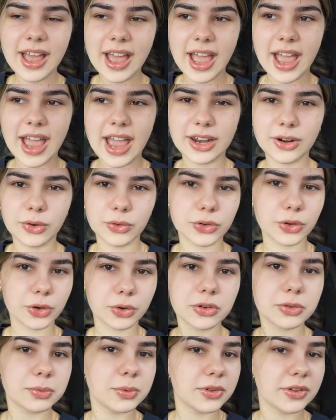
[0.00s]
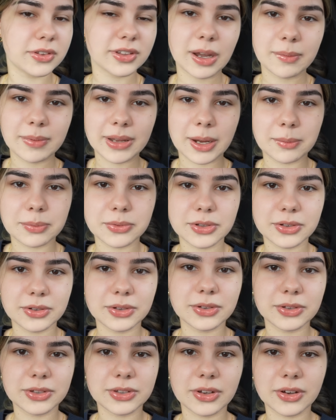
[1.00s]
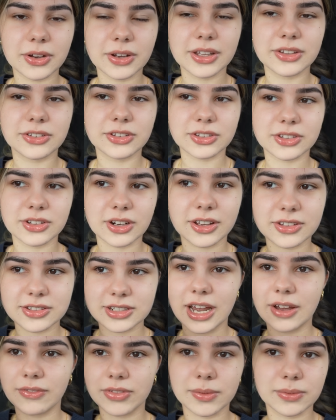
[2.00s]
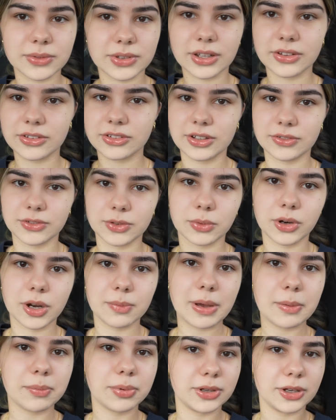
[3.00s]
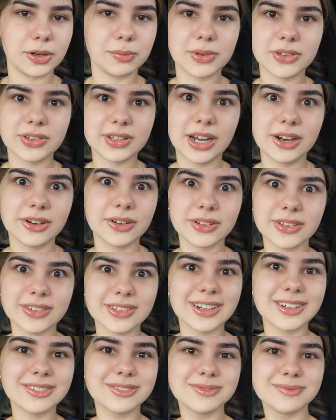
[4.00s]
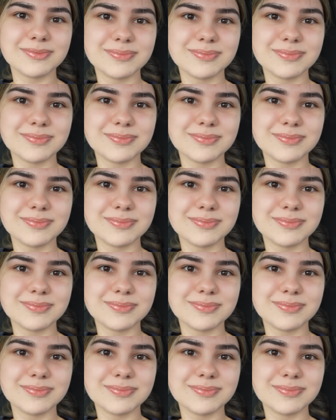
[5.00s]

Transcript: and also Christmas is coming up too, so it's just nice to have them done so you don't have to worry about putting on mascara and stuff.